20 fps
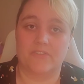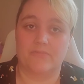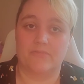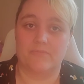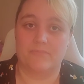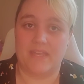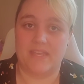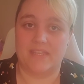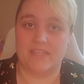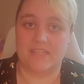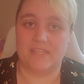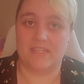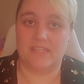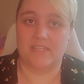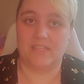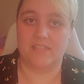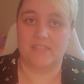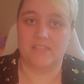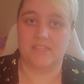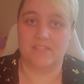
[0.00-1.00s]

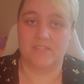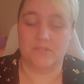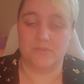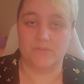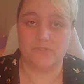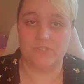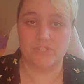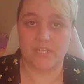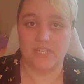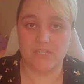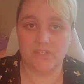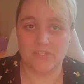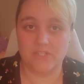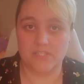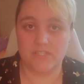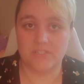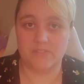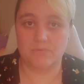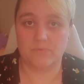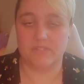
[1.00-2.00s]
making those
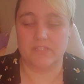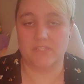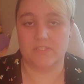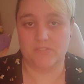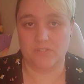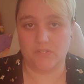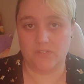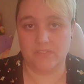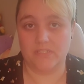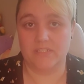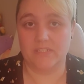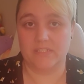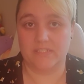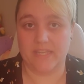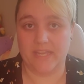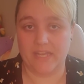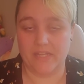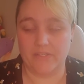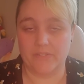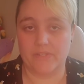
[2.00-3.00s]
changes with the salt and the
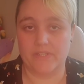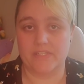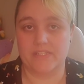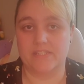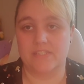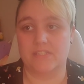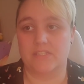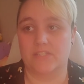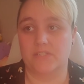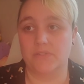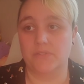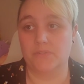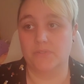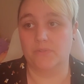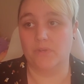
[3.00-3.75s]
calories to